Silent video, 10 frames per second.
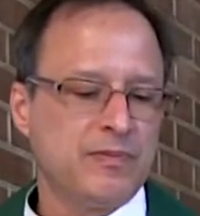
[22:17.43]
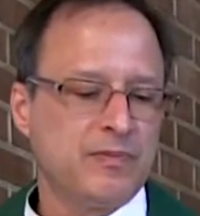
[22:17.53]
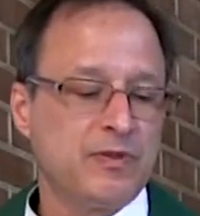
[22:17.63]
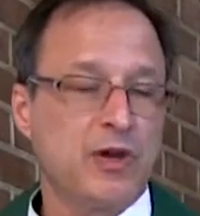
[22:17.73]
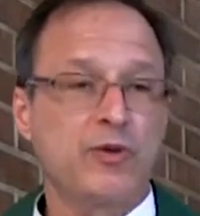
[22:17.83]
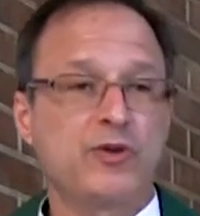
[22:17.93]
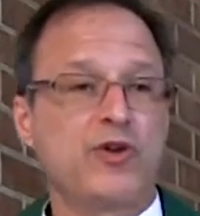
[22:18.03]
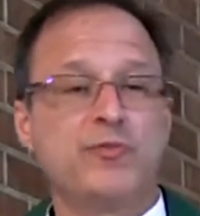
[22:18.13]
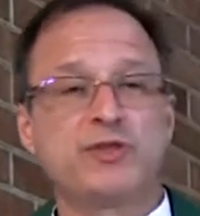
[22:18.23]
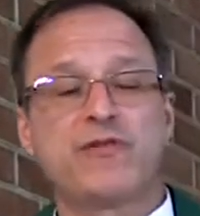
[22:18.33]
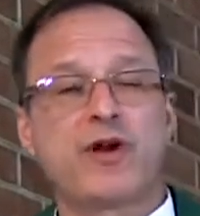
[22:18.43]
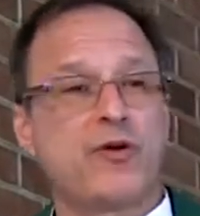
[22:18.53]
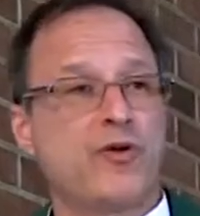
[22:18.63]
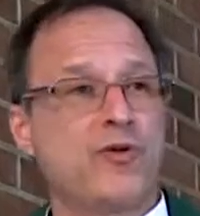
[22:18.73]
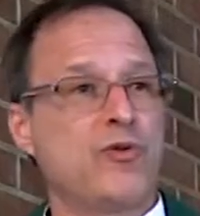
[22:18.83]
So in terms of our
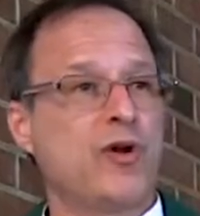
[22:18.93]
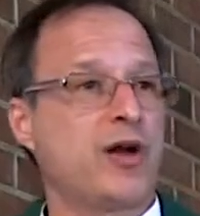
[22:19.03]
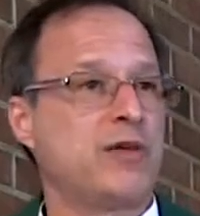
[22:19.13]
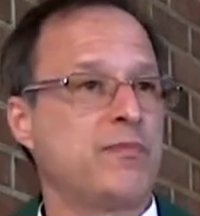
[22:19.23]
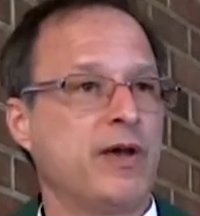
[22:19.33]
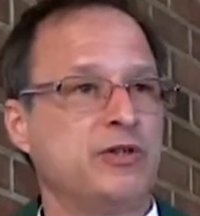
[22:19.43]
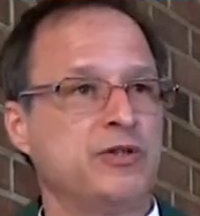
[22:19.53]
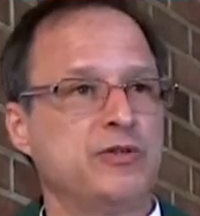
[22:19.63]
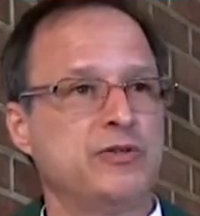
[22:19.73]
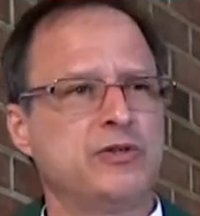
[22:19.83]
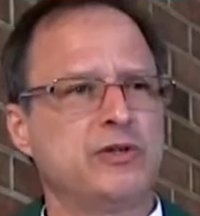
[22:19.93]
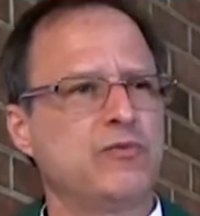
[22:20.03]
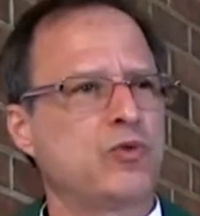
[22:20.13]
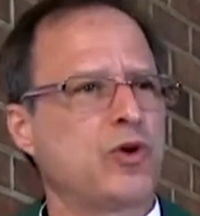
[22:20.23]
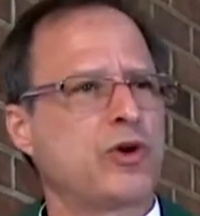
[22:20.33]
own occupations and
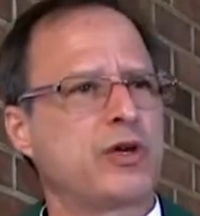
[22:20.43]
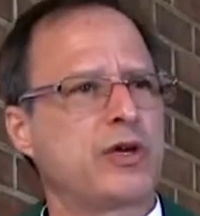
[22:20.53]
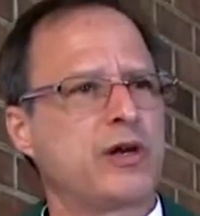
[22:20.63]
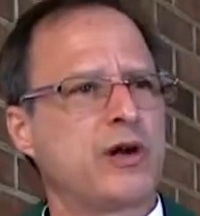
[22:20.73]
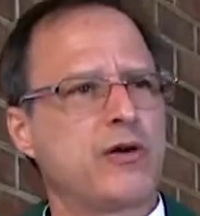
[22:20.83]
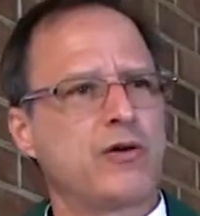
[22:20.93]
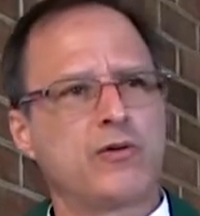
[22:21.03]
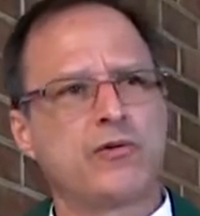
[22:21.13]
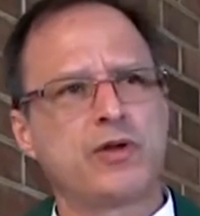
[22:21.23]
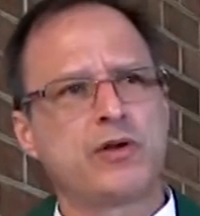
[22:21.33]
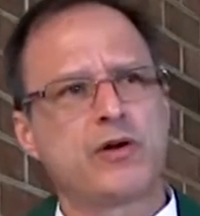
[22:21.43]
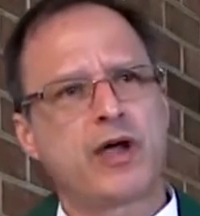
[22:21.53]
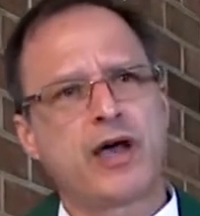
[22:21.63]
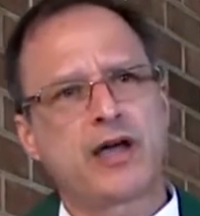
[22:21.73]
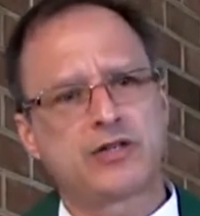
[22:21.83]
work and our own
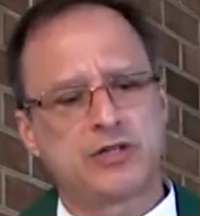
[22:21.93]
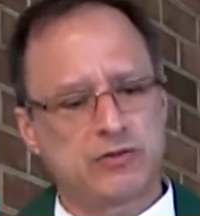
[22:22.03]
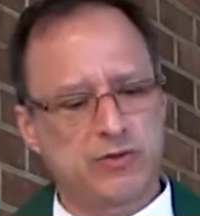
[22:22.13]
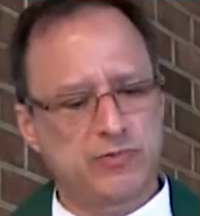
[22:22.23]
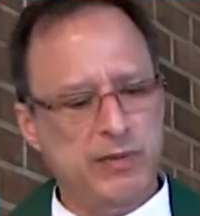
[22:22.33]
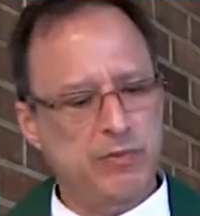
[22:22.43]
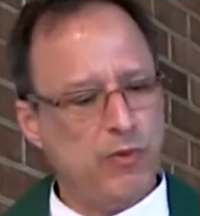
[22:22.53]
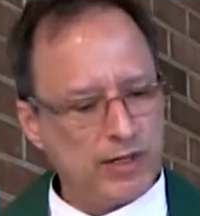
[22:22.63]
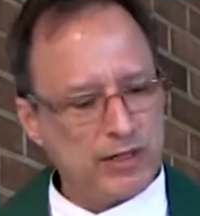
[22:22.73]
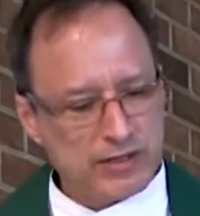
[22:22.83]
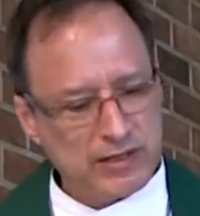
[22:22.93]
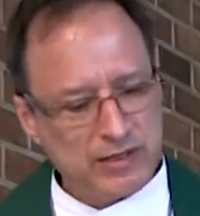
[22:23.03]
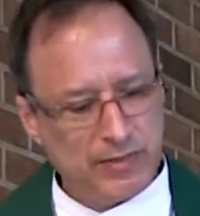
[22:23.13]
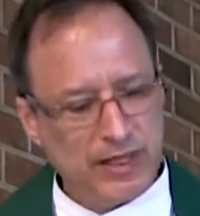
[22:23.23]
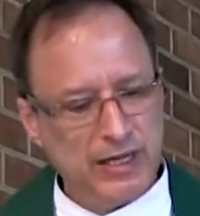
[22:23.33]
interactions with people, what does this
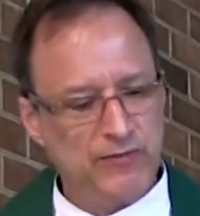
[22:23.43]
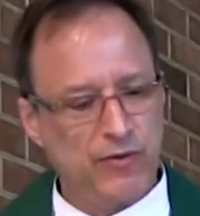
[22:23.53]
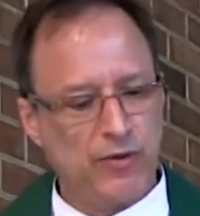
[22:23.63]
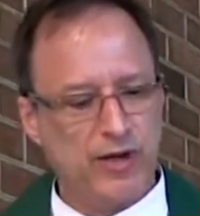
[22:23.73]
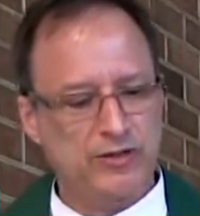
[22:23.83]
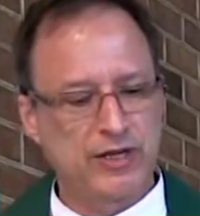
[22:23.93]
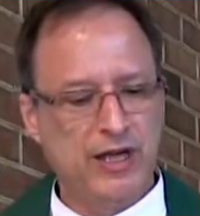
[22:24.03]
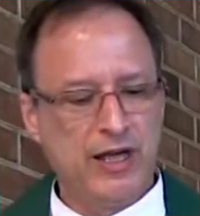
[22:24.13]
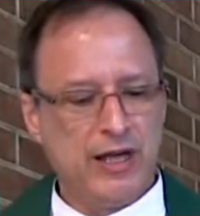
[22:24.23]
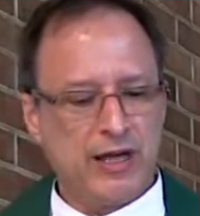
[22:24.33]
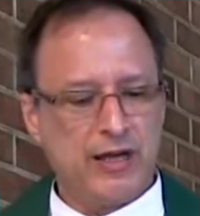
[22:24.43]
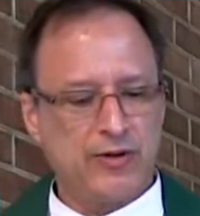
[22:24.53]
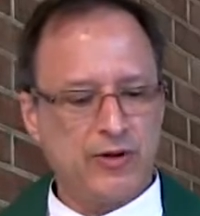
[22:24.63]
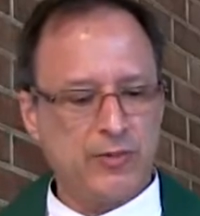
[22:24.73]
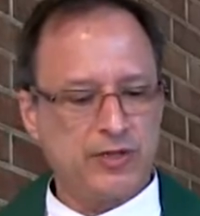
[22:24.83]
mean for us in
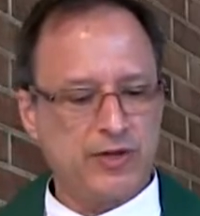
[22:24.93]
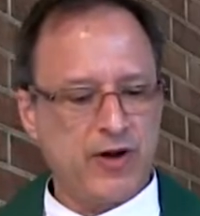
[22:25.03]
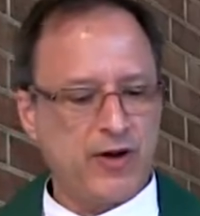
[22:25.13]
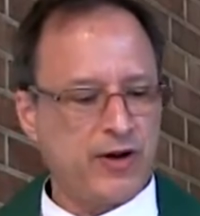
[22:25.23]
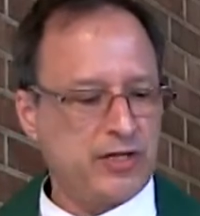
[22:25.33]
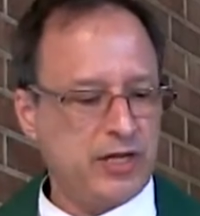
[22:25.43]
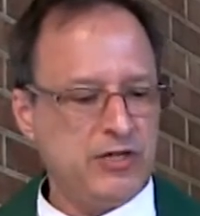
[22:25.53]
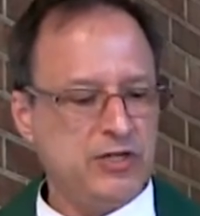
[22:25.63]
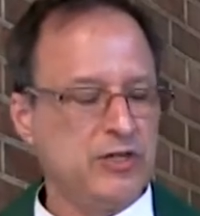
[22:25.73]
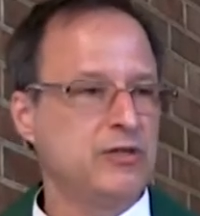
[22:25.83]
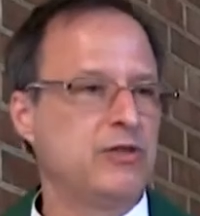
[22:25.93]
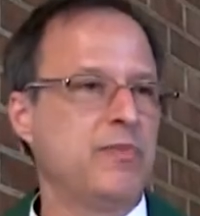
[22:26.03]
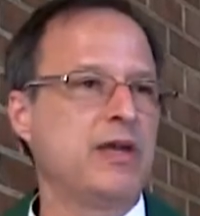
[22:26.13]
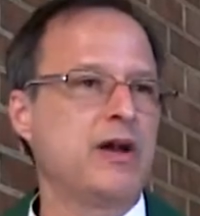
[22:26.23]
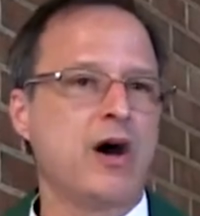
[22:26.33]
terms of our attention to
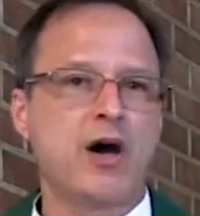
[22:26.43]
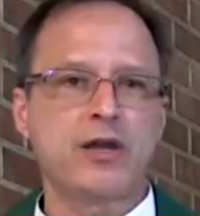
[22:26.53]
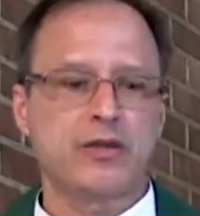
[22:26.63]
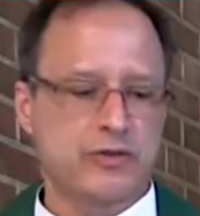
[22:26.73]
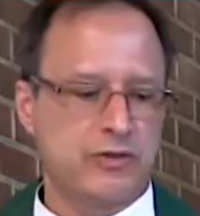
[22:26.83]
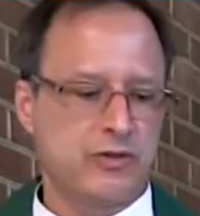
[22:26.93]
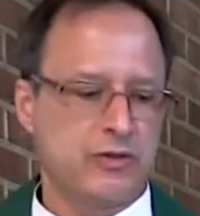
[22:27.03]
being honest?